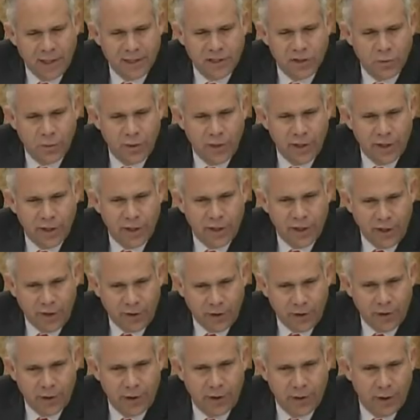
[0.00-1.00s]
week in a
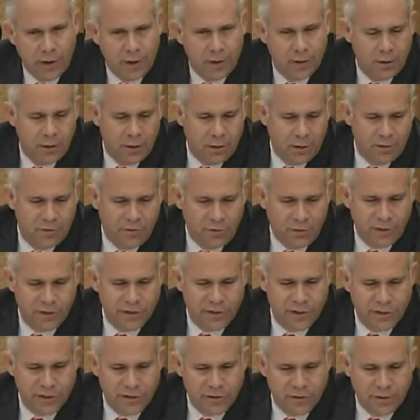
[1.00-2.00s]
hearing, for
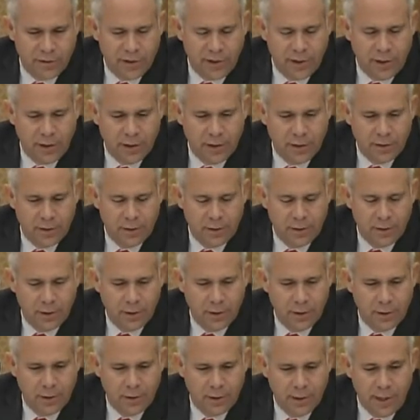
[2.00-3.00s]
instance, the
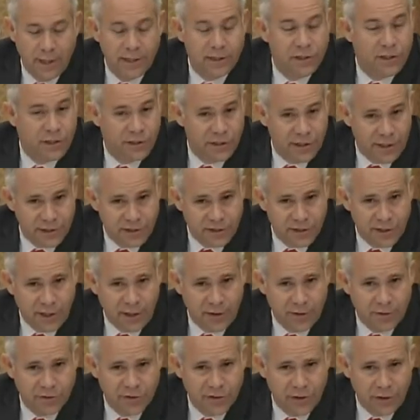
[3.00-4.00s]
HHS
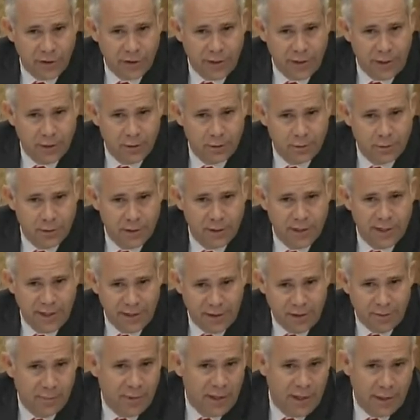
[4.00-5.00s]
Secretary did
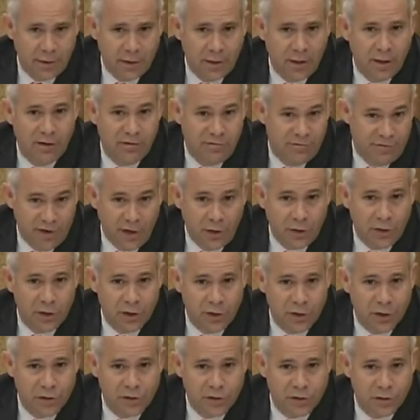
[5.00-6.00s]
admit a felon
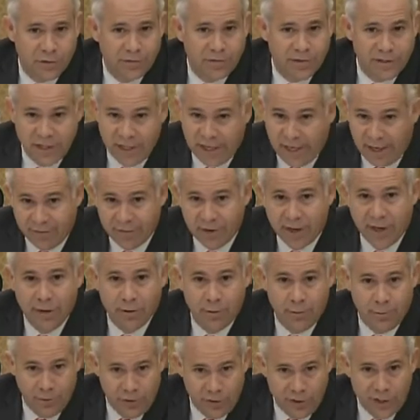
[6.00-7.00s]
could serve as a navigator
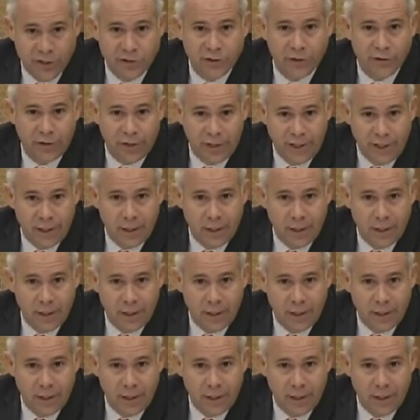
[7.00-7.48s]
potentially.